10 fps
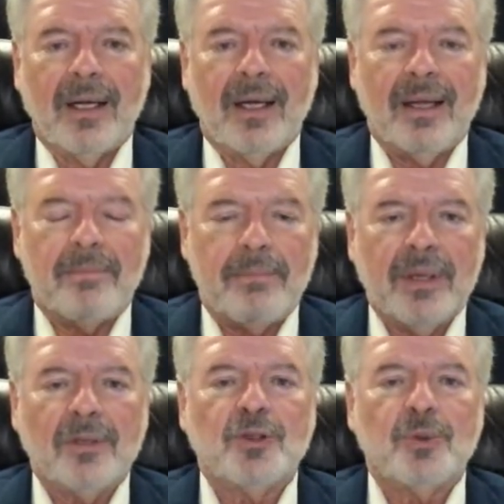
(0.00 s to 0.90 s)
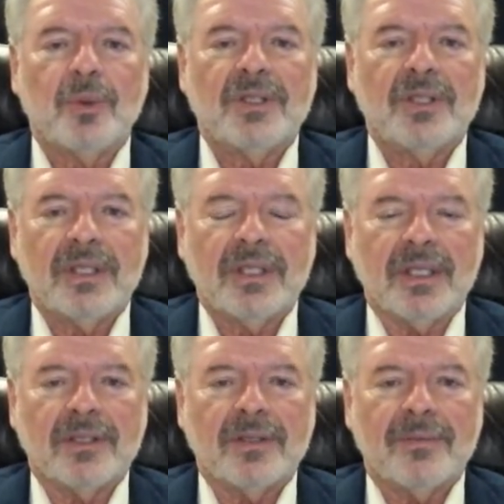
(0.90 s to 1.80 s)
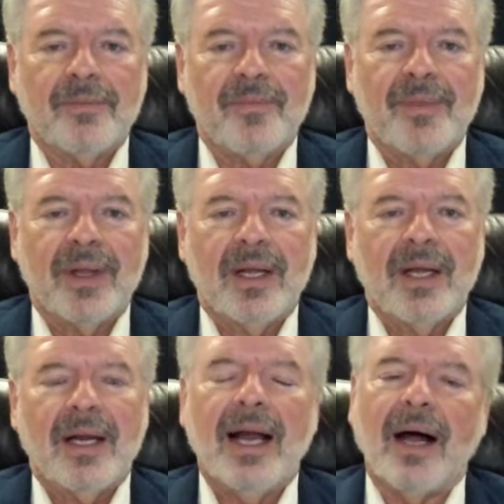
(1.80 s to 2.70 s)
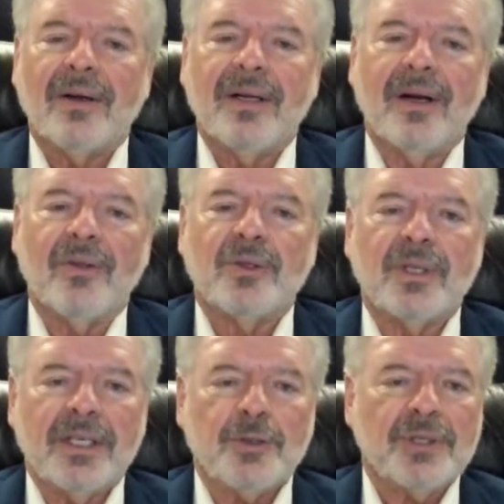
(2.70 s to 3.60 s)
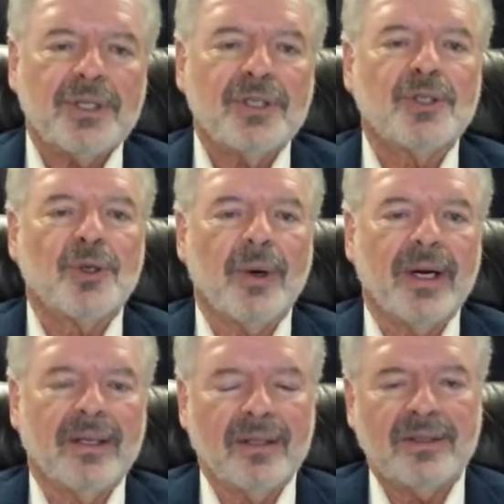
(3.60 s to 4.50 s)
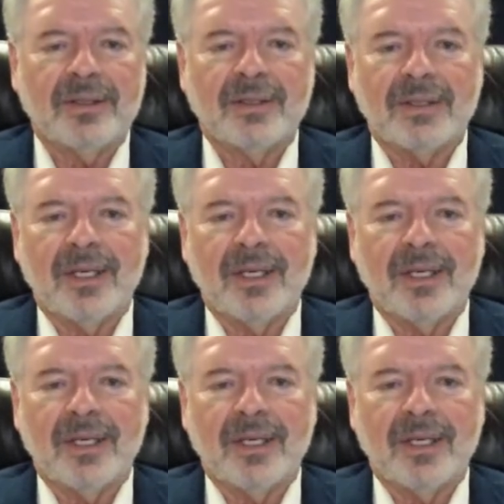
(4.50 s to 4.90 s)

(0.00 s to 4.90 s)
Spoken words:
It builds resilience. Now, there's an interesting story, and this is